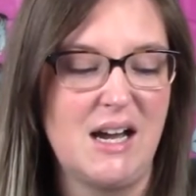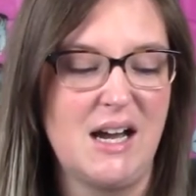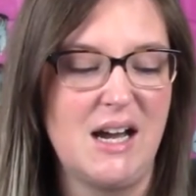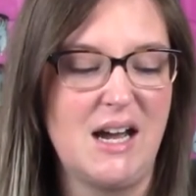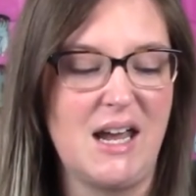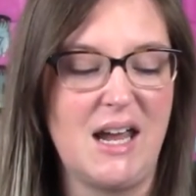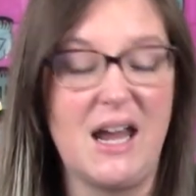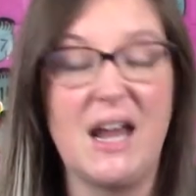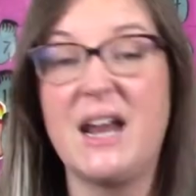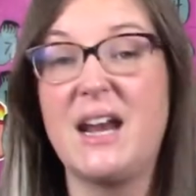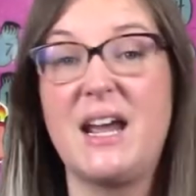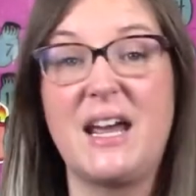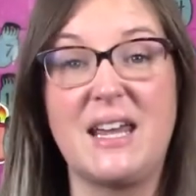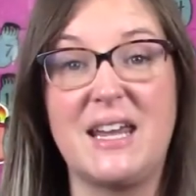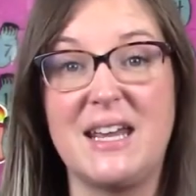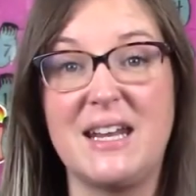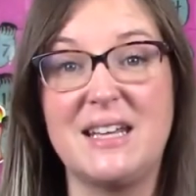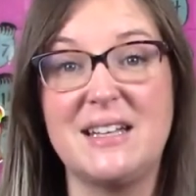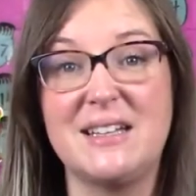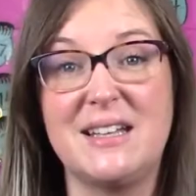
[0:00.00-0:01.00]
and I
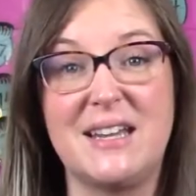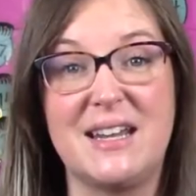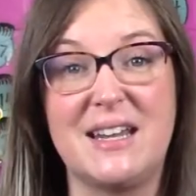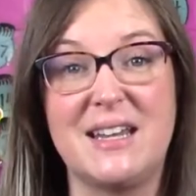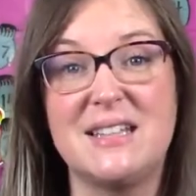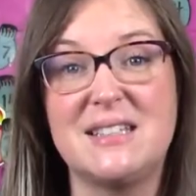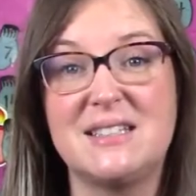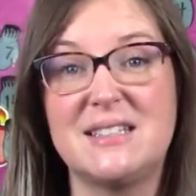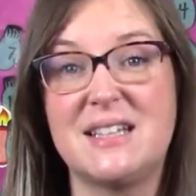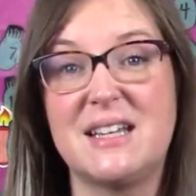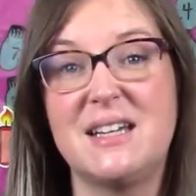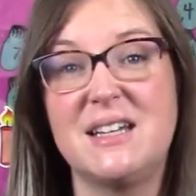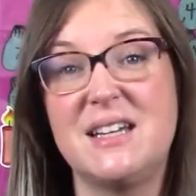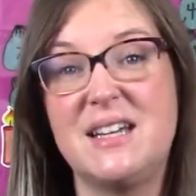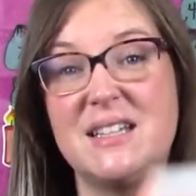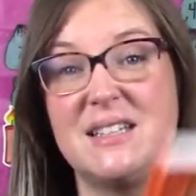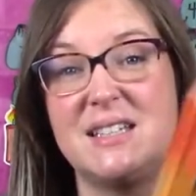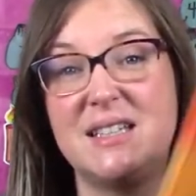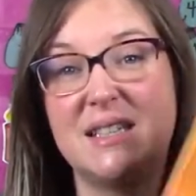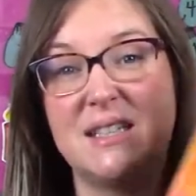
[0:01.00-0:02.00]
get it. Like, it's
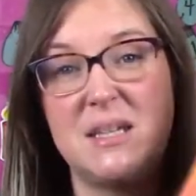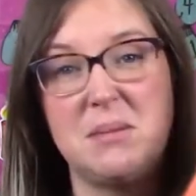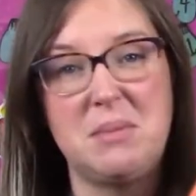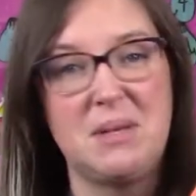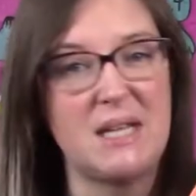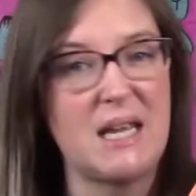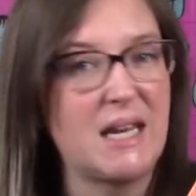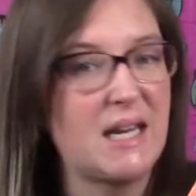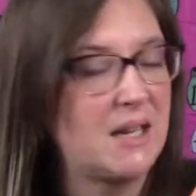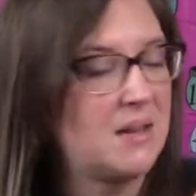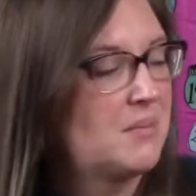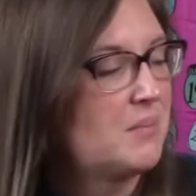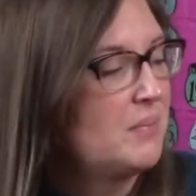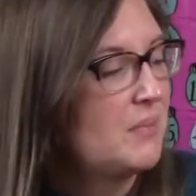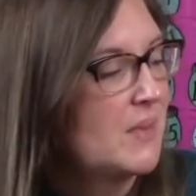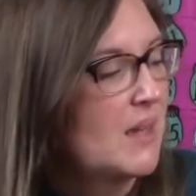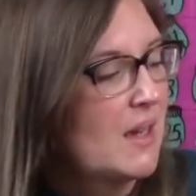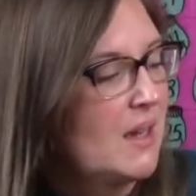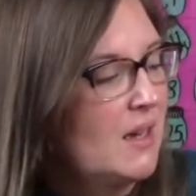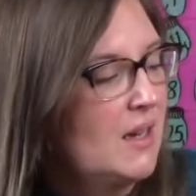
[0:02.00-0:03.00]
it's intimidating.
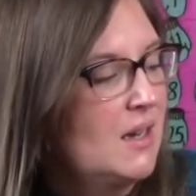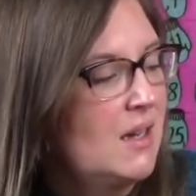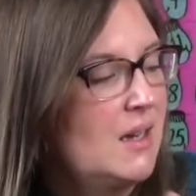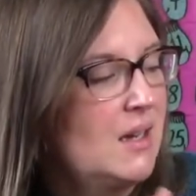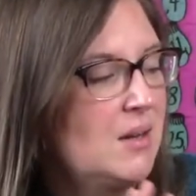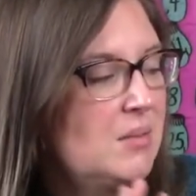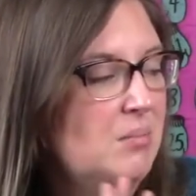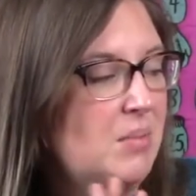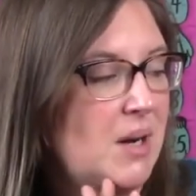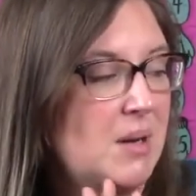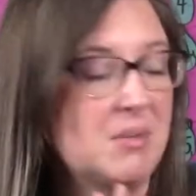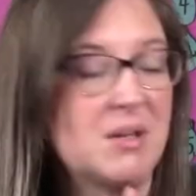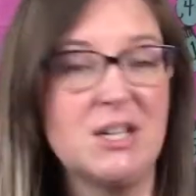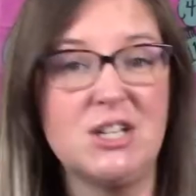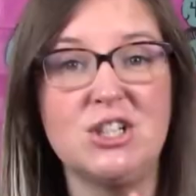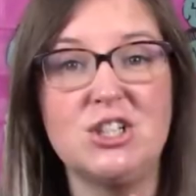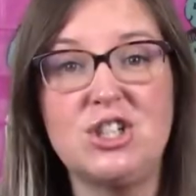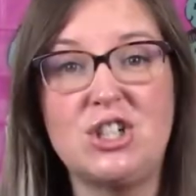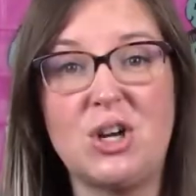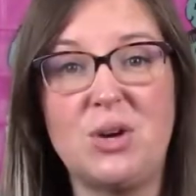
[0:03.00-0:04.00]
But I'm going
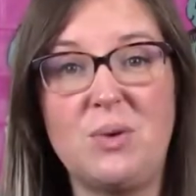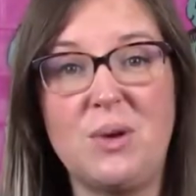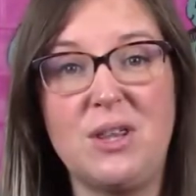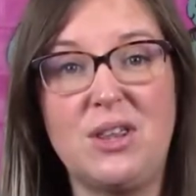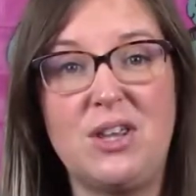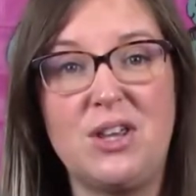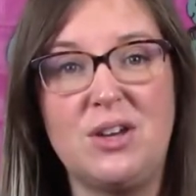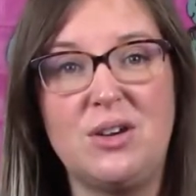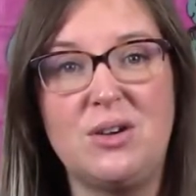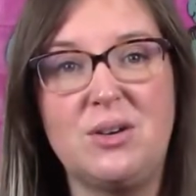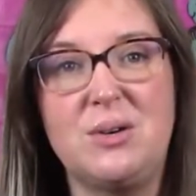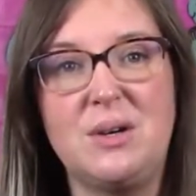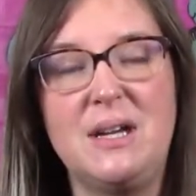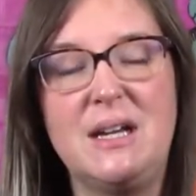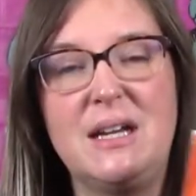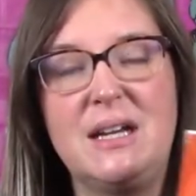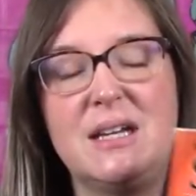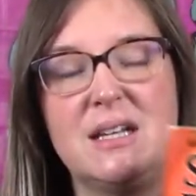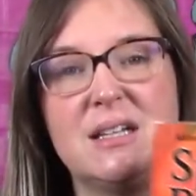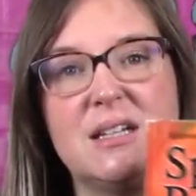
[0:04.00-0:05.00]
to show with you,
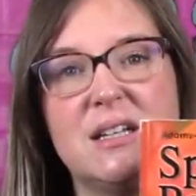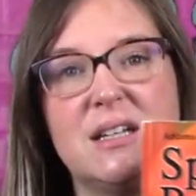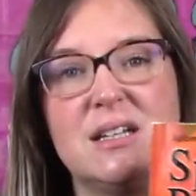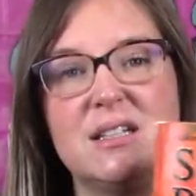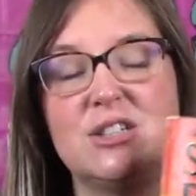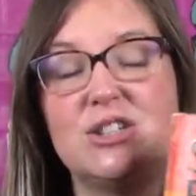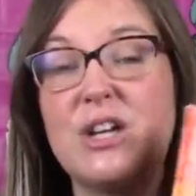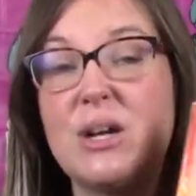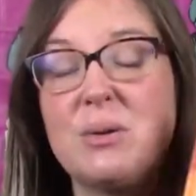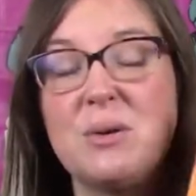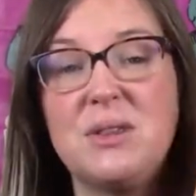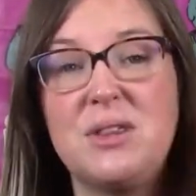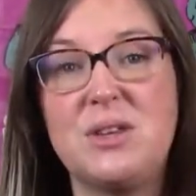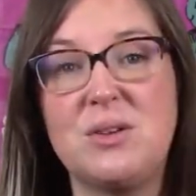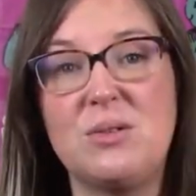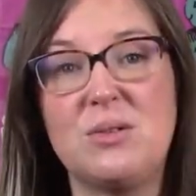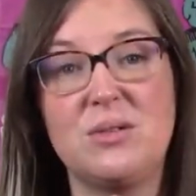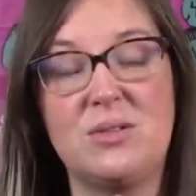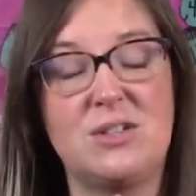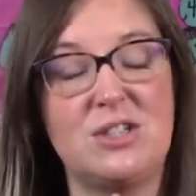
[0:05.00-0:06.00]
share with
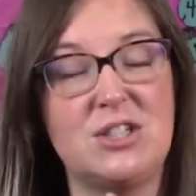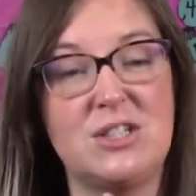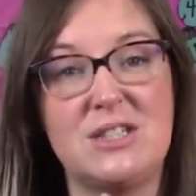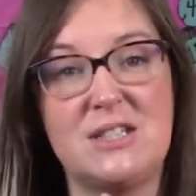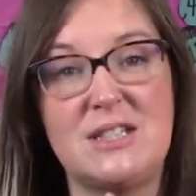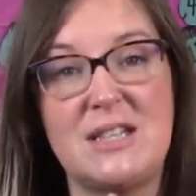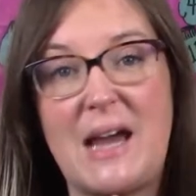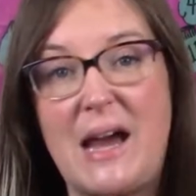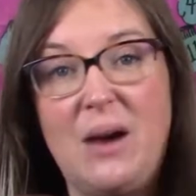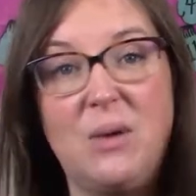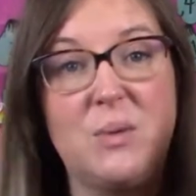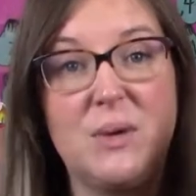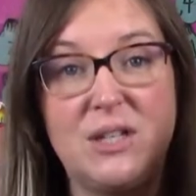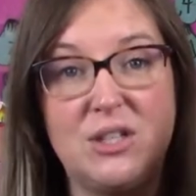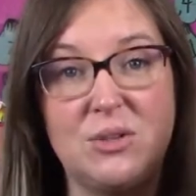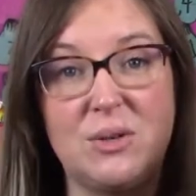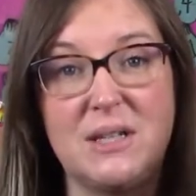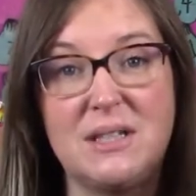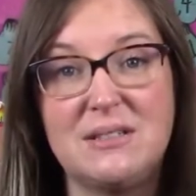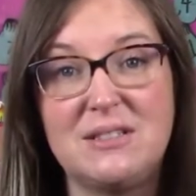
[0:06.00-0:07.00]
you just how we
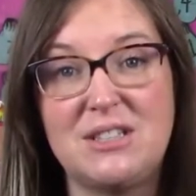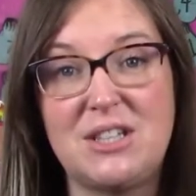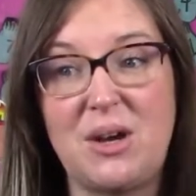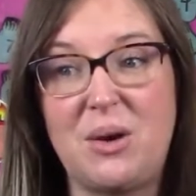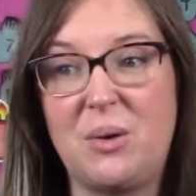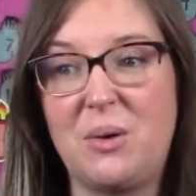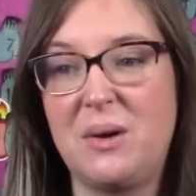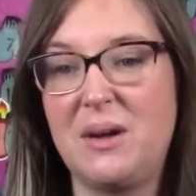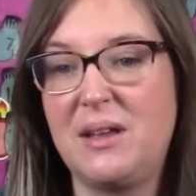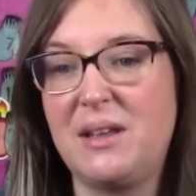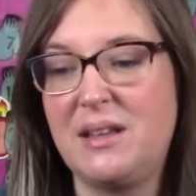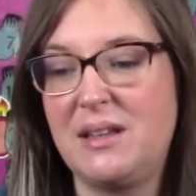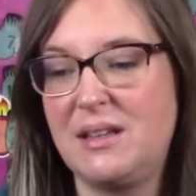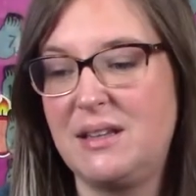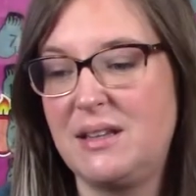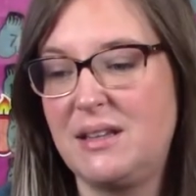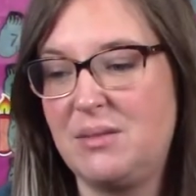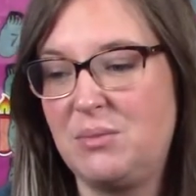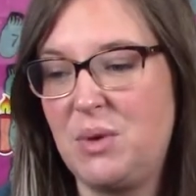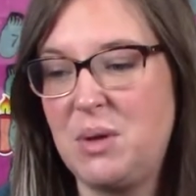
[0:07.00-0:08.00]
do it. So
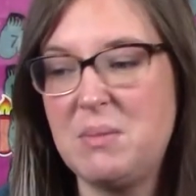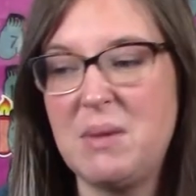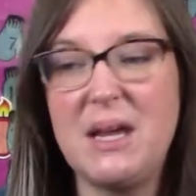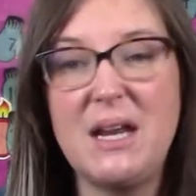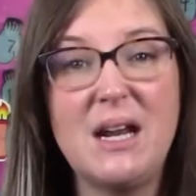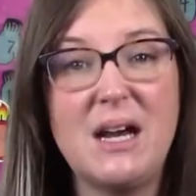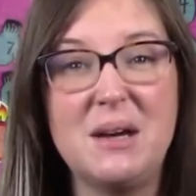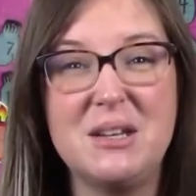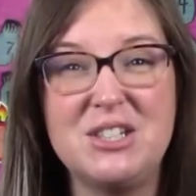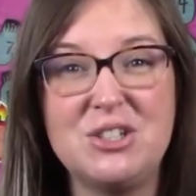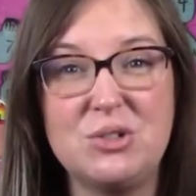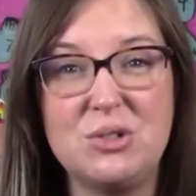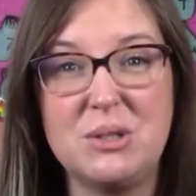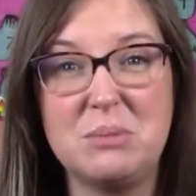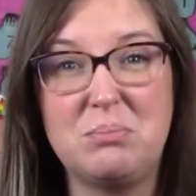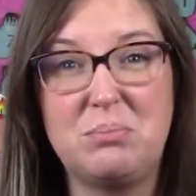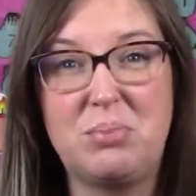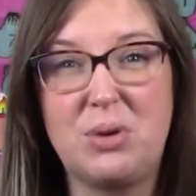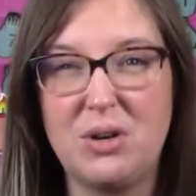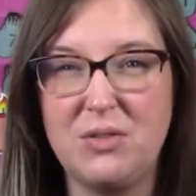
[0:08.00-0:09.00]
we may not do
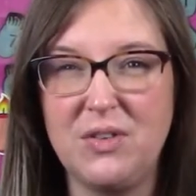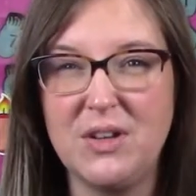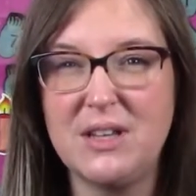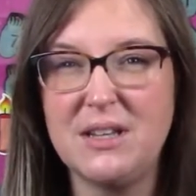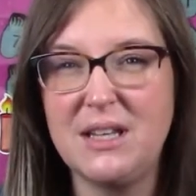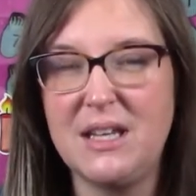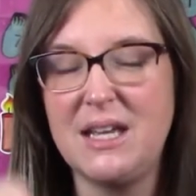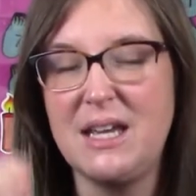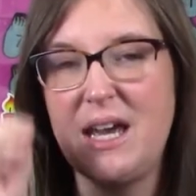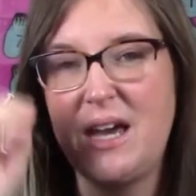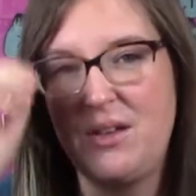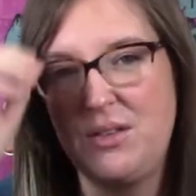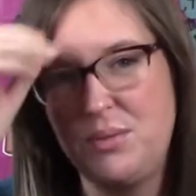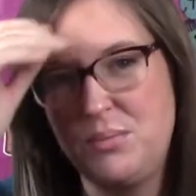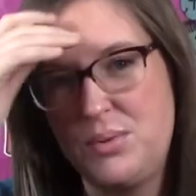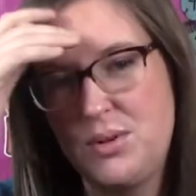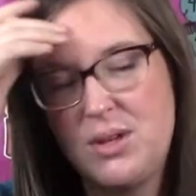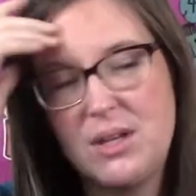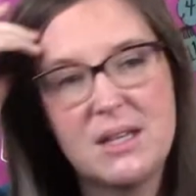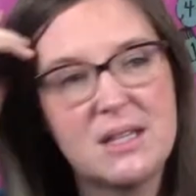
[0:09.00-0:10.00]
it perfectly how the
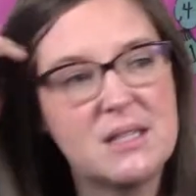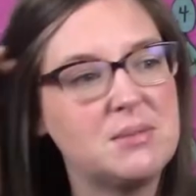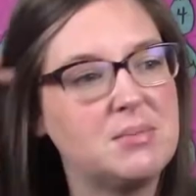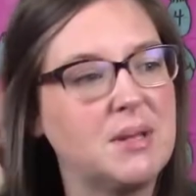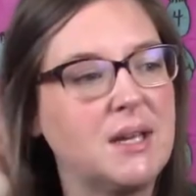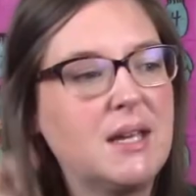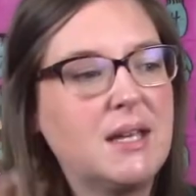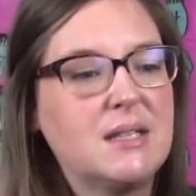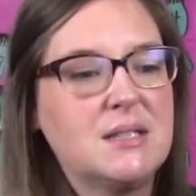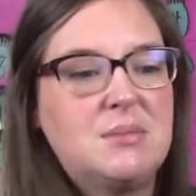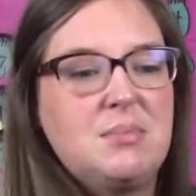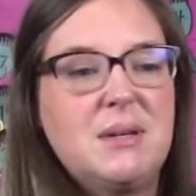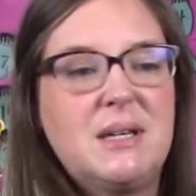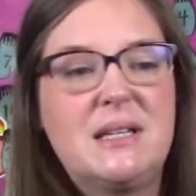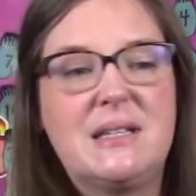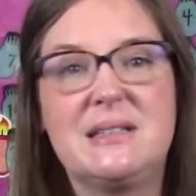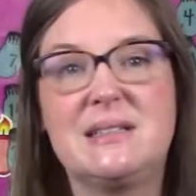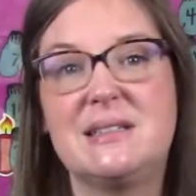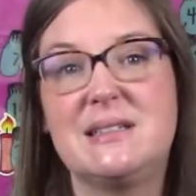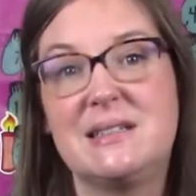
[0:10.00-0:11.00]
book explains,
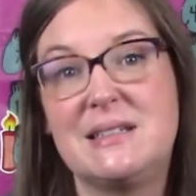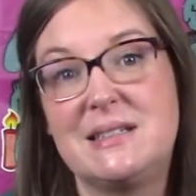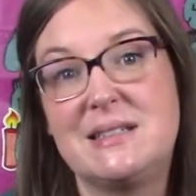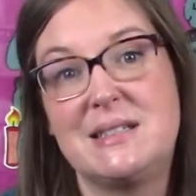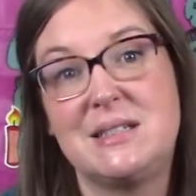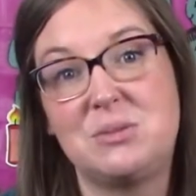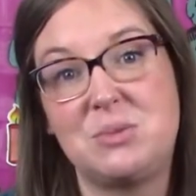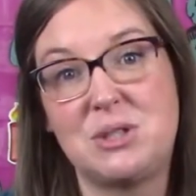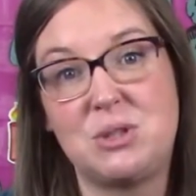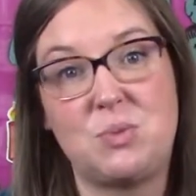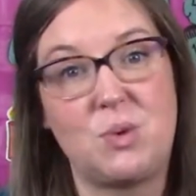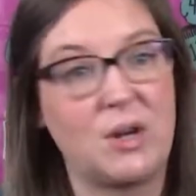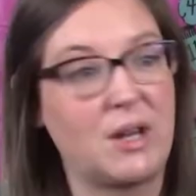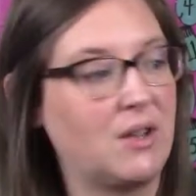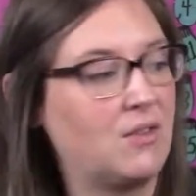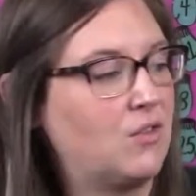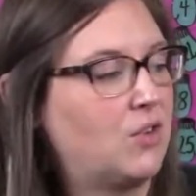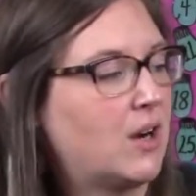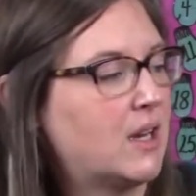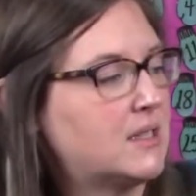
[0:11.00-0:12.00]
but this is what's
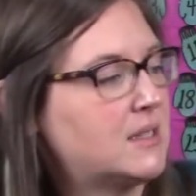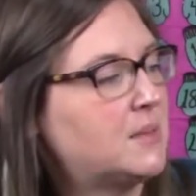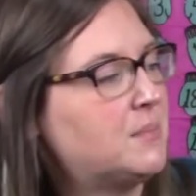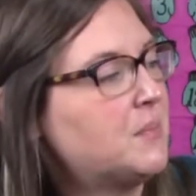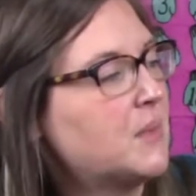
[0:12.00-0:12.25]
working for us.